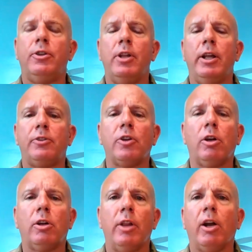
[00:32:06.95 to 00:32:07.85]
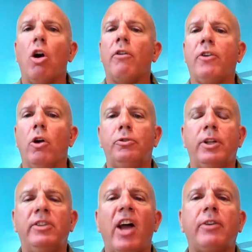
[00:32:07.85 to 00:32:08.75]
the Gulf Coast of
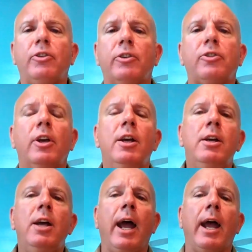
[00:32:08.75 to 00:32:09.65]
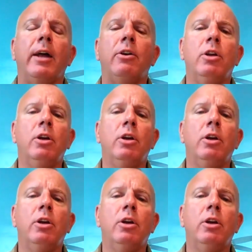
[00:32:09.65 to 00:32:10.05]
Texas, and